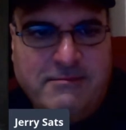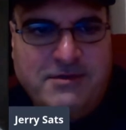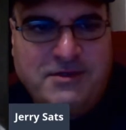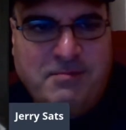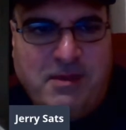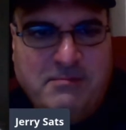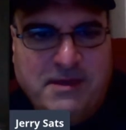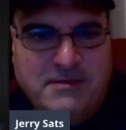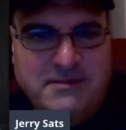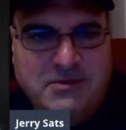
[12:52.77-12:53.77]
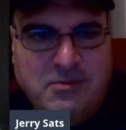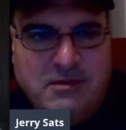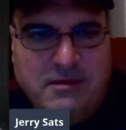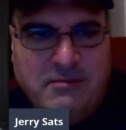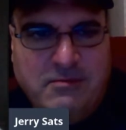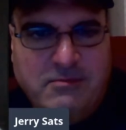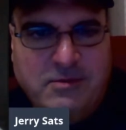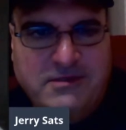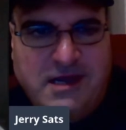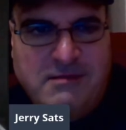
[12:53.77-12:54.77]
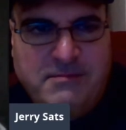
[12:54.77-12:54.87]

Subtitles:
with your pumpkin story? Was that a